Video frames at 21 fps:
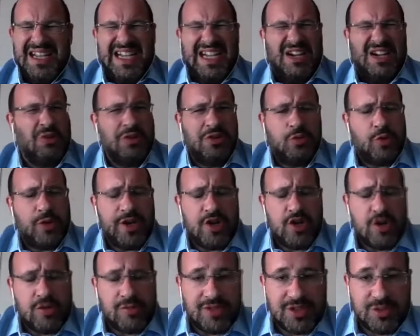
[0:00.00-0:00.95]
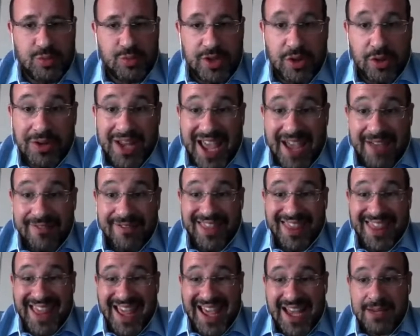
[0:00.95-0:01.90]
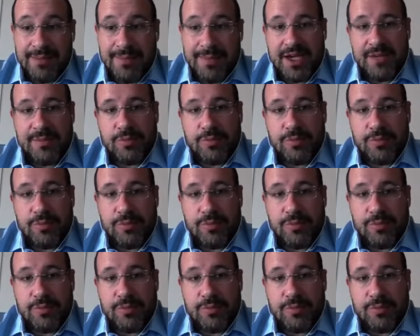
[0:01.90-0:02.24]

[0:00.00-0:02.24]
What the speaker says: On renewables, we don't have that many